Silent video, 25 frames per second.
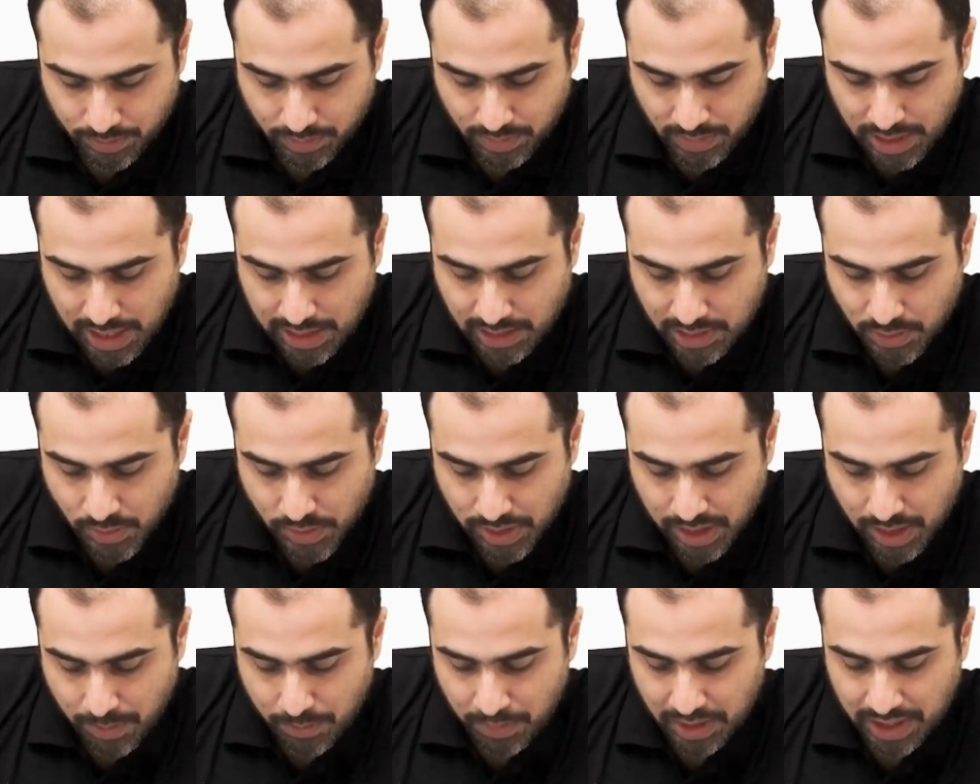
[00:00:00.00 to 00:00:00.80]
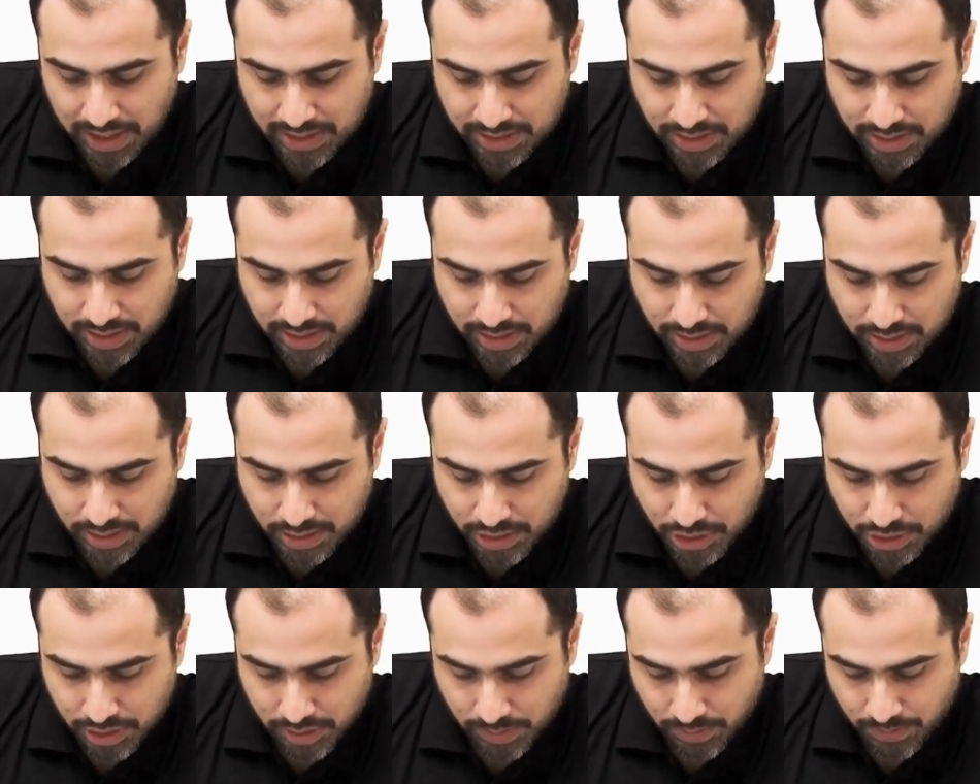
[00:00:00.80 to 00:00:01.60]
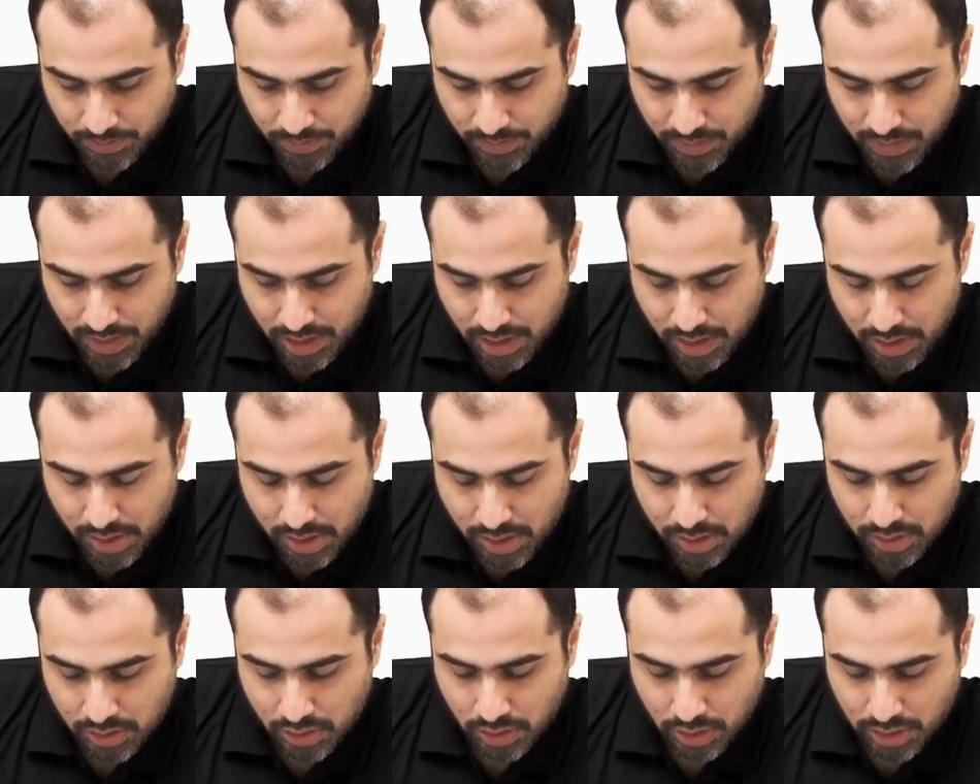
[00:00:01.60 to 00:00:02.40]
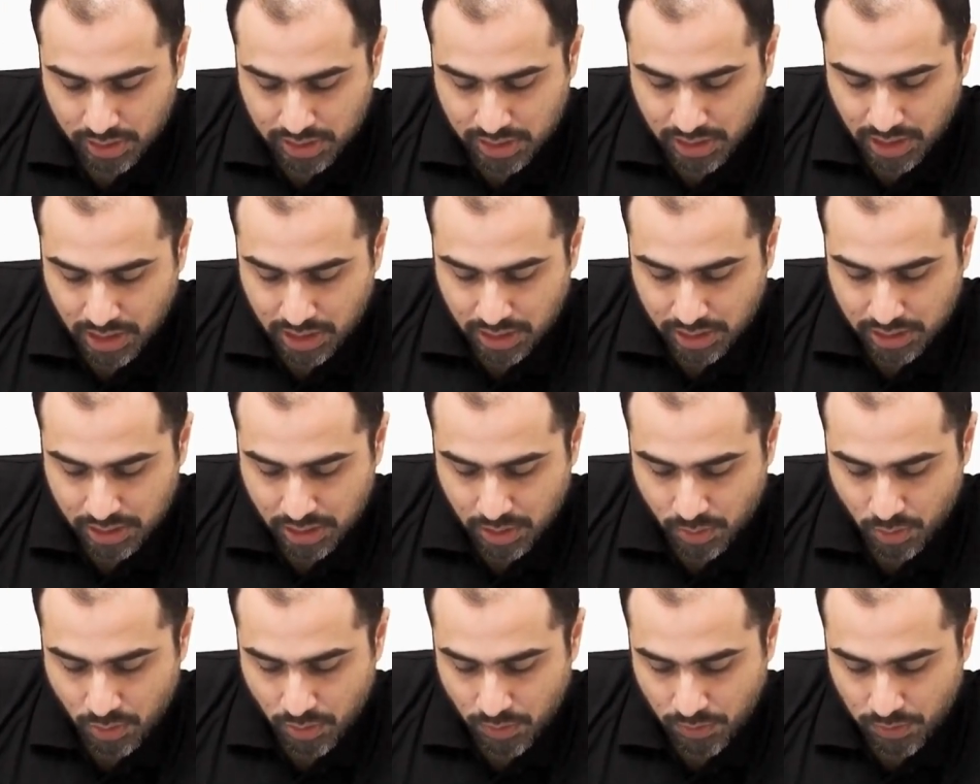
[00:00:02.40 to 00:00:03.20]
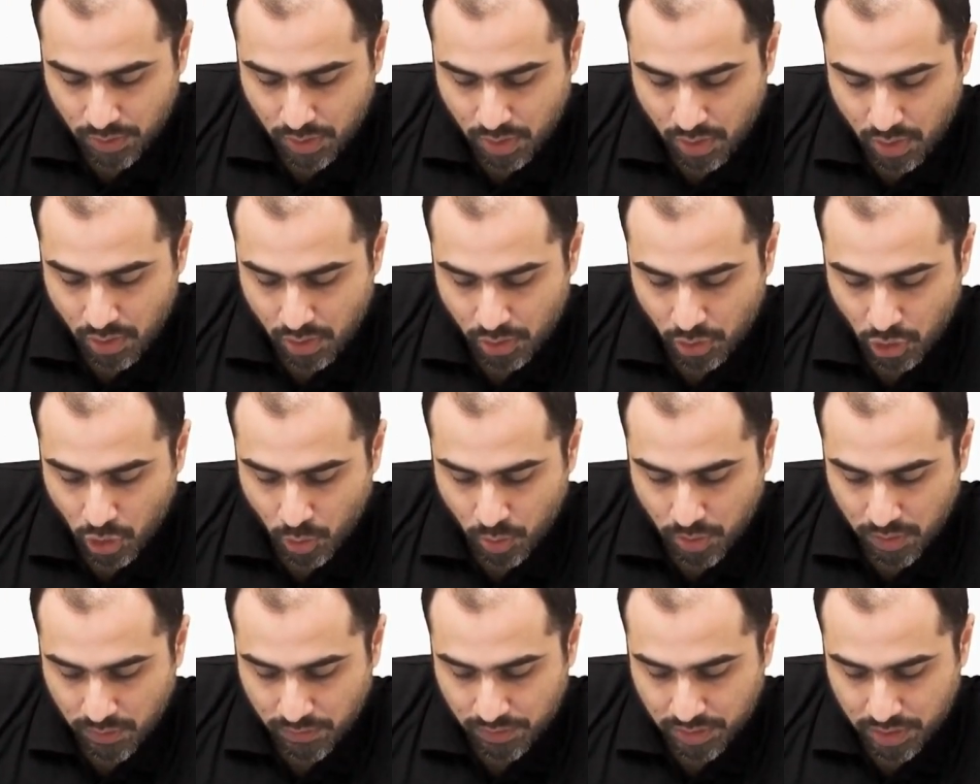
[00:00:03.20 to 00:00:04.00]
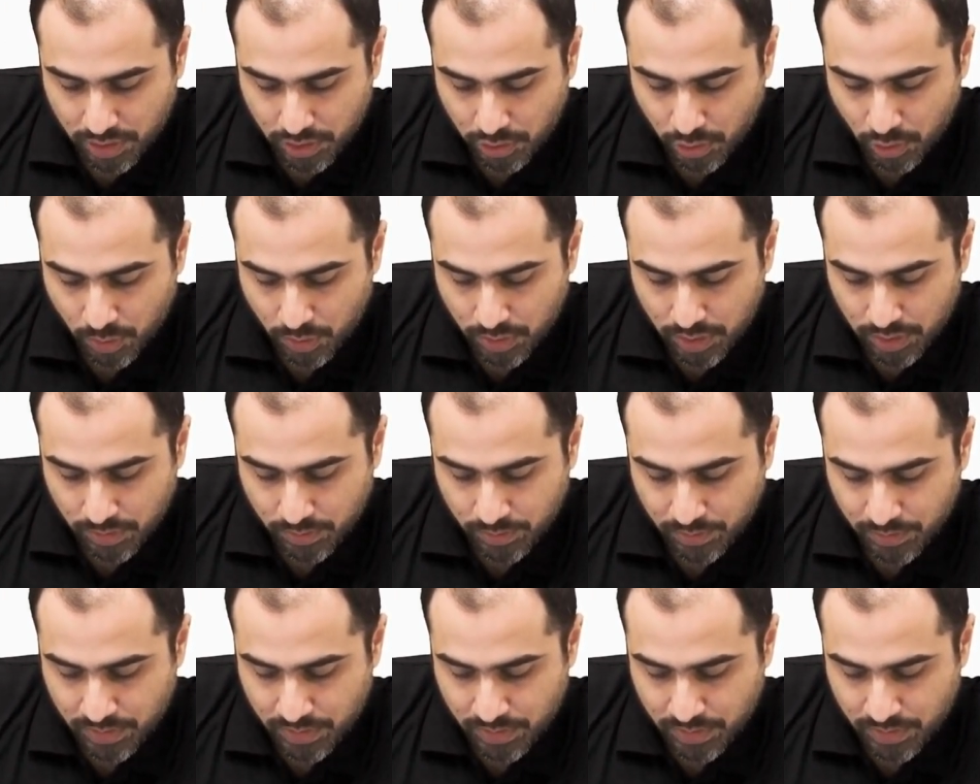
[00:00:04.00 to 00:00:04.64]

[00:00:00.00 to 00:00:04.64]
That's where I place the incision. So the skin is removed on top of the tumor.